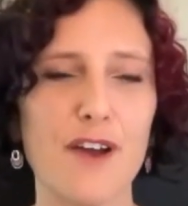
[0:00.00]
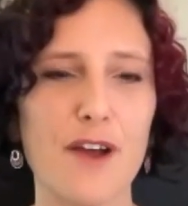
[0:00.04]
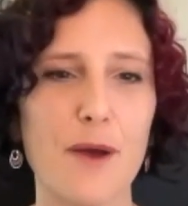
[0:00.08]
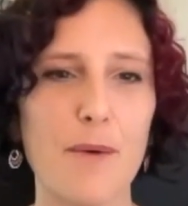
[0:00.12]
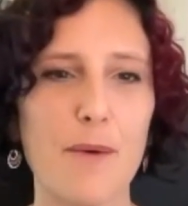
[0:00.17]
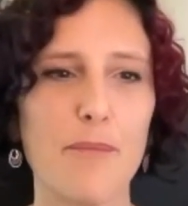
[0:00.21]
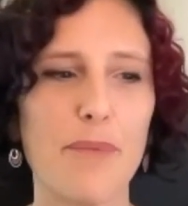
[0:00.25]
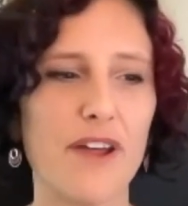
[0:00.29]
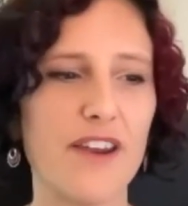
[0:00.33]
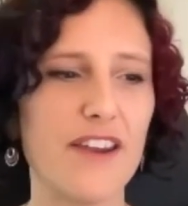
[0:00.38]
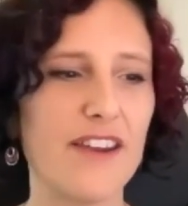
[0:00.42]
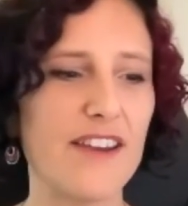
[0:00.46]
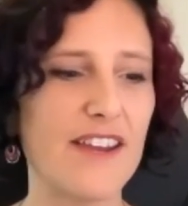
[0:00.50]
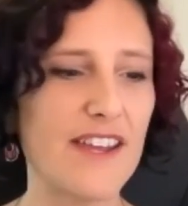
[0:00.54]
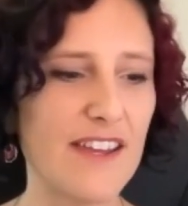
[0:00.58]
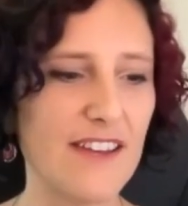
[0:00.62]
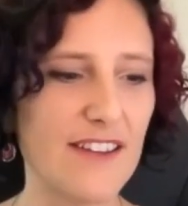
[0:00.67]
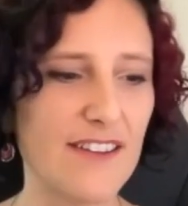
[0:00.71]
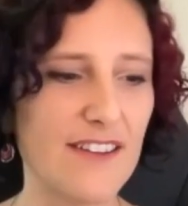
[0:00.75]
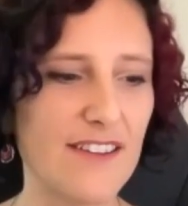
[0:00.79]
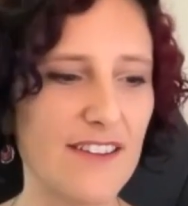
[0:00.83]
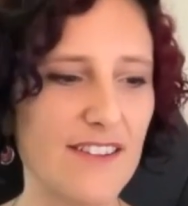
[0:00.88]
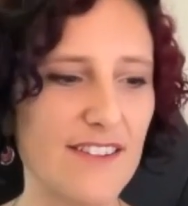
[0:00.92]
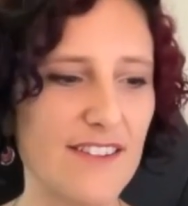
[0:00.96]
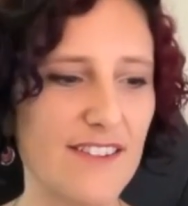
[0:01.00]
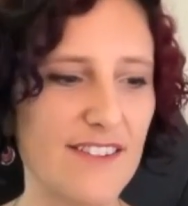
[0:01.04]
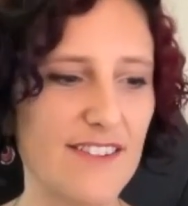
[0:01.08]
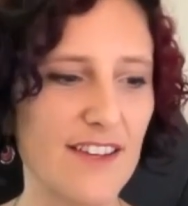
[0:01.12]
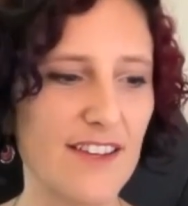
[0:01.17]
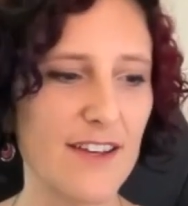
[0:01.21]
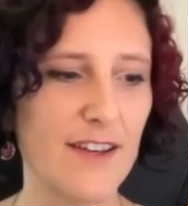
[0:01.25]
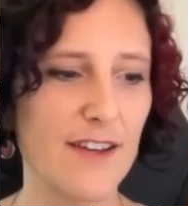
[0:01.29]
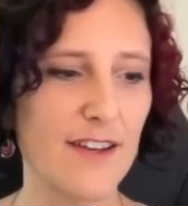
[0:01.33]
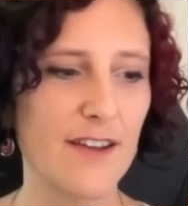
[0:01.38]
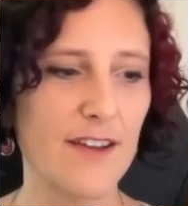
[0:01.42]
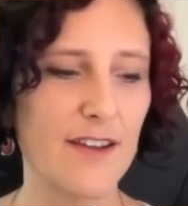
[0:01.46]
but it is
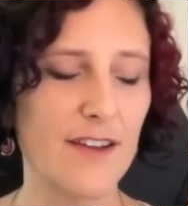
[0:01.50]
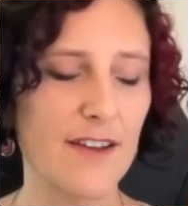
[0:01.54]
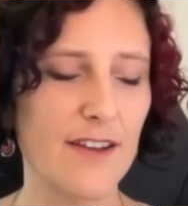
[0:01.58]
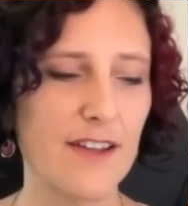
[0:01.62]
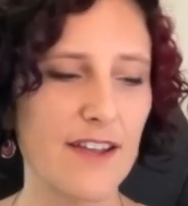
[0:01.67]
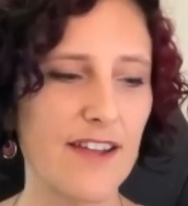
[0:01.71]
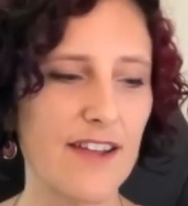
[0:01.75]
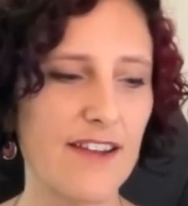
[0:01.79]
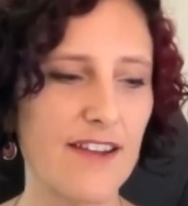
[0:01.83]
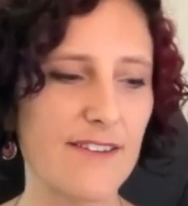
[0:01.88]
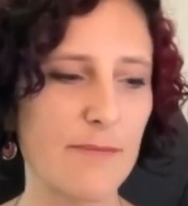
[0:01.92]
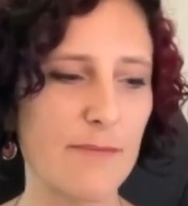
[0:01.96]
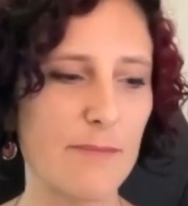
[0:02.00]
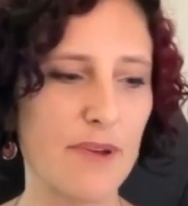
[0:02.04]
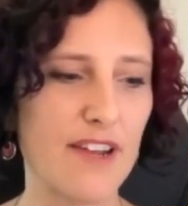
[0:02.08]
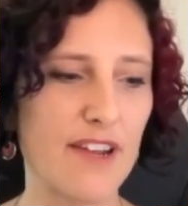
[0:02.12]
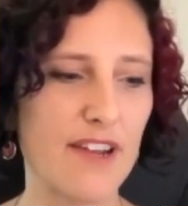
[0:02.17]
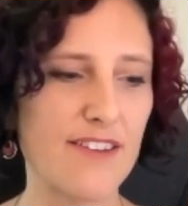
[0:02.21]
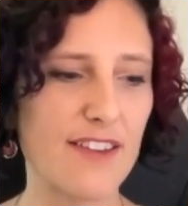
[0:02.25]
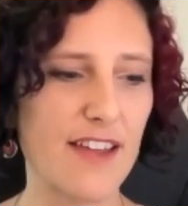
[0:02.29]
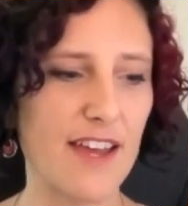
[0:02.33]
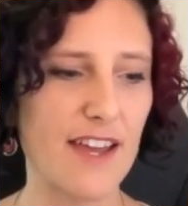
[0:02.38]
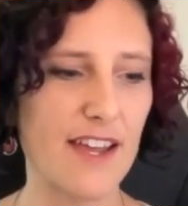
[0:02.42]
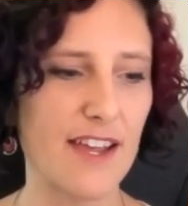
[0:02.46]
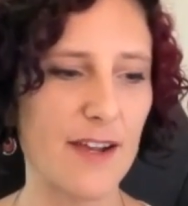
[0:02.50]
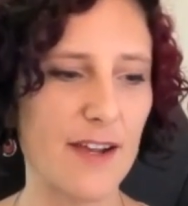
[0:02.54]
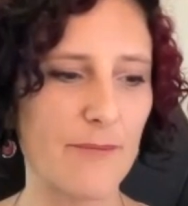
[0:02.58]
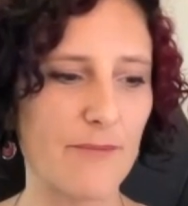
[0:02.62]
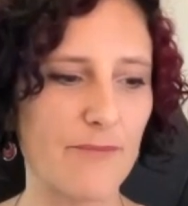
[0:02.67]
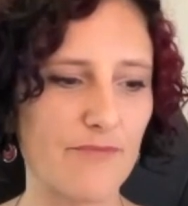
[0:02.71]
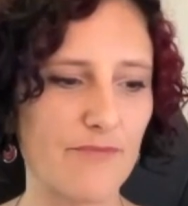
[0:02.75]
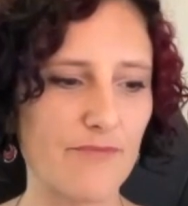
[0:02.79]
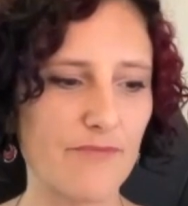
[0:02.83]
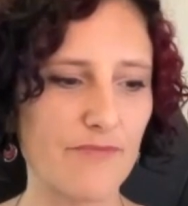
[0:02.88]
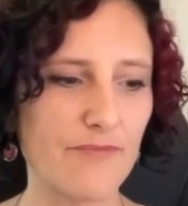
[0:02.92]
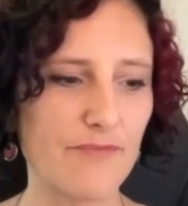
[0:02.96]
it's but it's like
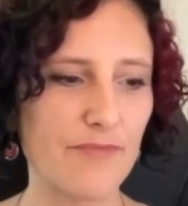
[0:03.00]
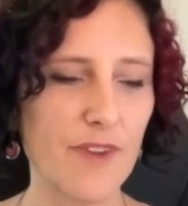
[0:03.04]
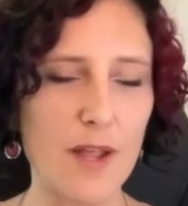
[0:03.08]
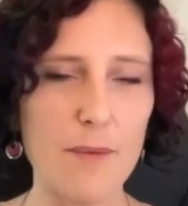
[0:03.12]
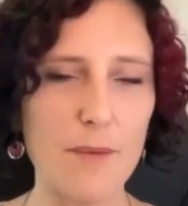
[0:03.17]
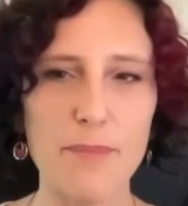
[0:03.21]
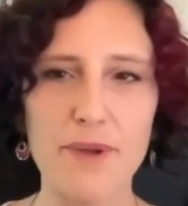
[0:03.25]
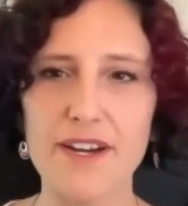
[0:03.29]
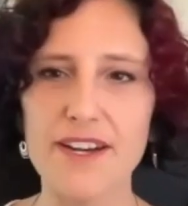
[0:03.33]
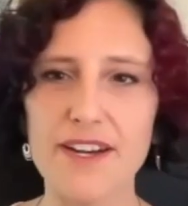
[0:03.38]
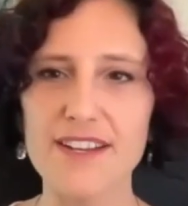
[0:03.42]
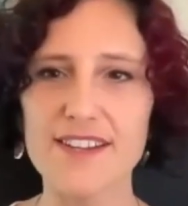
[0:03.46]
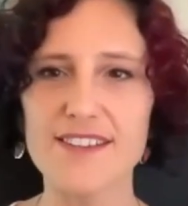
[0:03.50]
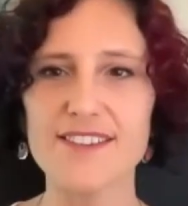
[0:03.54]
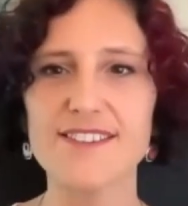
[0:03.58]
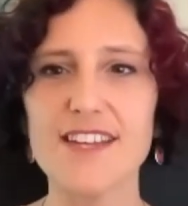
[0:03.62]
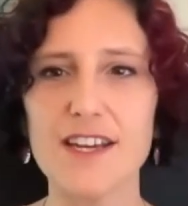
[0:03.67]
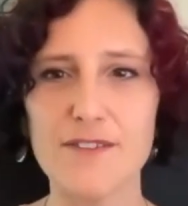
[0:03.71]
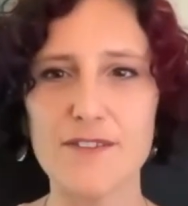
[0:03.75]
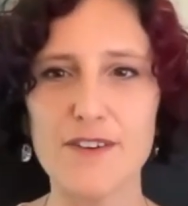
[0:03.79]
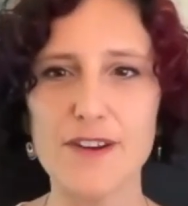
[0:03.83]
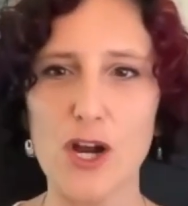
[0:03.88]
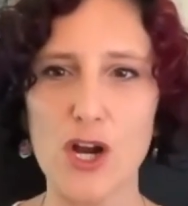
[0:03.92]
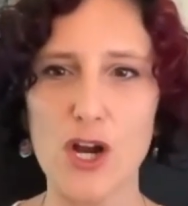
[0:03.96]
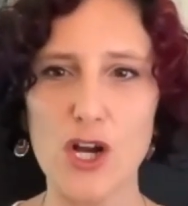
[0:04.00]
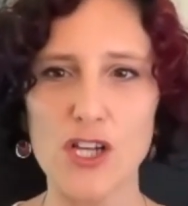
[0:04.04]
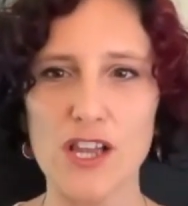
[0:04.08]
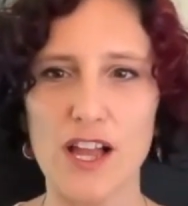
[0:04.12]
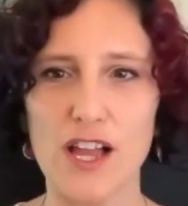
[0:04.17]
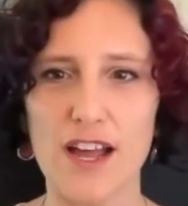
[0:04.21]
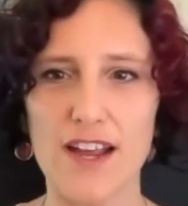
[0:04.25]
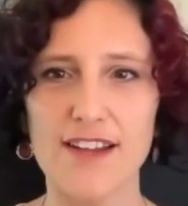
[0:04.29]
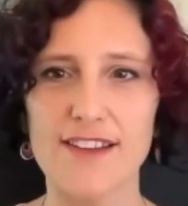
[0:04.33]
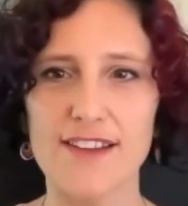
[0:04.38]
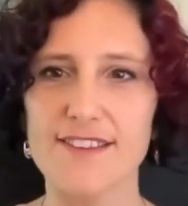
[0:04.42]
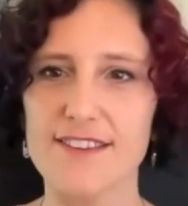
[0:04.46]
but it is giving our
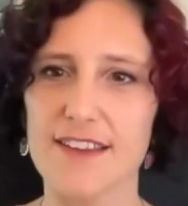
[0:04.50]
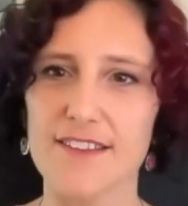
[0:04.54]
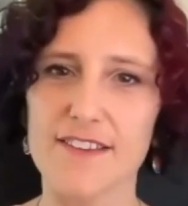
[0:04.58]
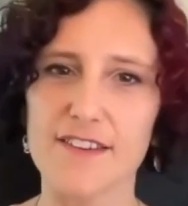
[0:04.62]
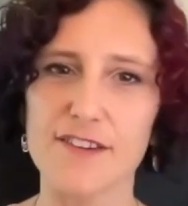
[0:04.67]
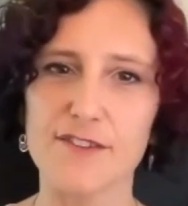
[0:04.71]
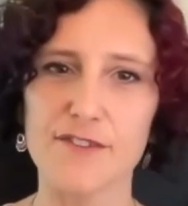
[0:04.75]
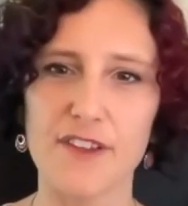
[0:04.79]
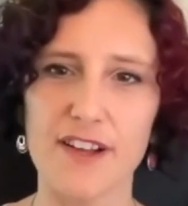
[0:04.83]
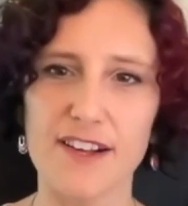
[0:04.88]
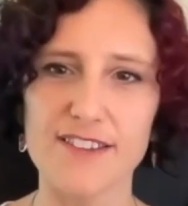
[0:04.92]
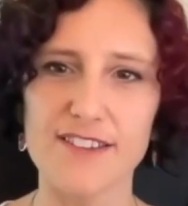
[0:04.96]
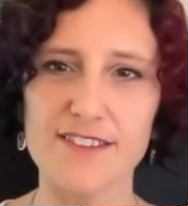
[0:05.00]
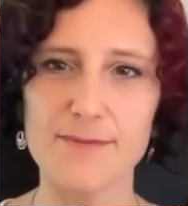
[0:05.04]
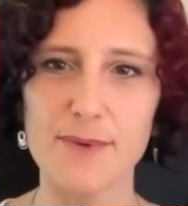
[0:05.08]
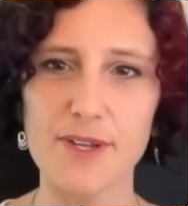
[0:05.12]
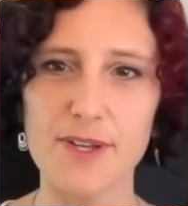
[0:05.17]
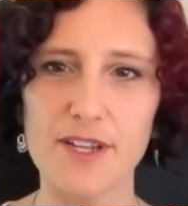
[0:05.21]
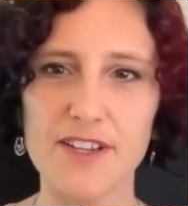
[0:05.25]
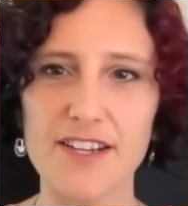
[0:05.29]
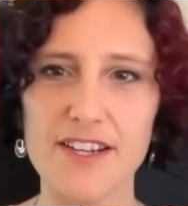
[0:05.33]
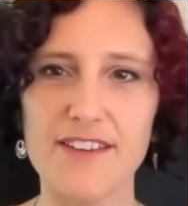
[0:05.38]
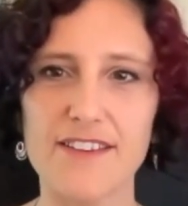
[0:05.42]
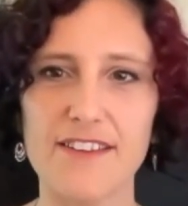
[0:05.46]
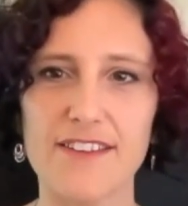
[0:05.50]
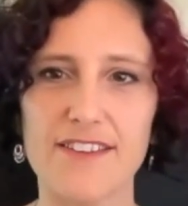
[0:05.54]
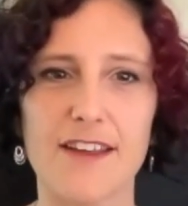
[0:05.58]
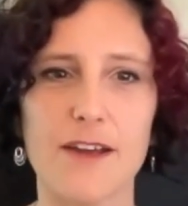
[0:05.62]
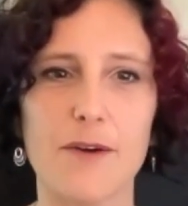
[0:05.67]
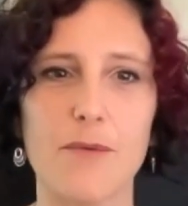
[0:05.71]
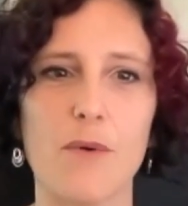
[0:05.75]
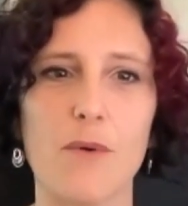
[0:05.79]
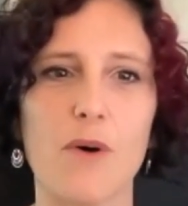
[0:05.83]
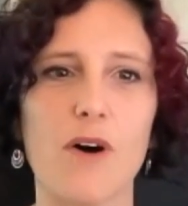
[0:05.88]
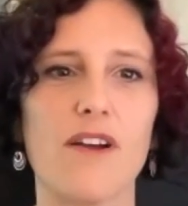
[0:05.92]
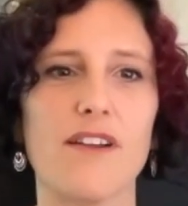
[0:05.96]
clients like this flexibility that they
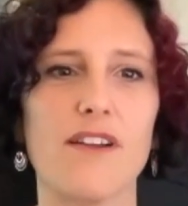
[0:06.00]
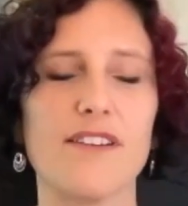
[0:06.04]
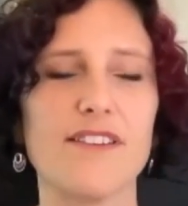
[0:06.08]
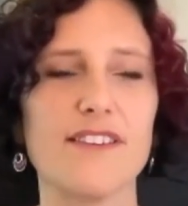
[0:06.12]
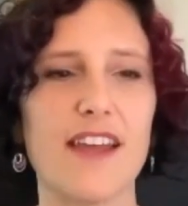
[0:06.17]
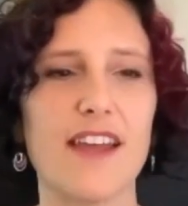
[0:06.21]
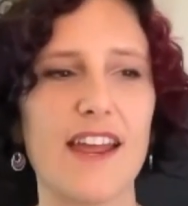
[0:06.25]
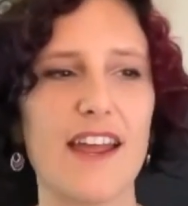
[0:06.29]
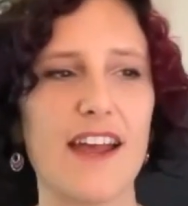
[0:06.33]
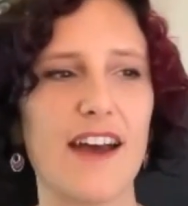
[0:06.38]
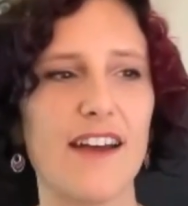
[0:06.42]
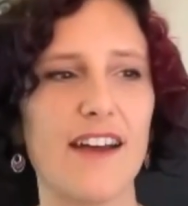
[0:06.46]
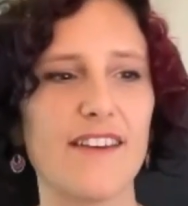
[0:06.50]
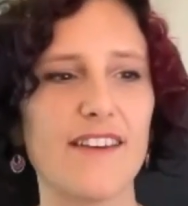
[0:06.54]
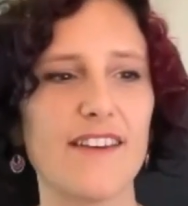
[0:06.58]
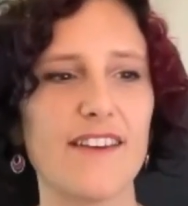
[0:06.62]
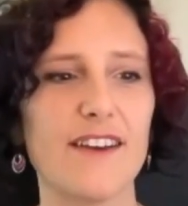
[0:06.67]
want and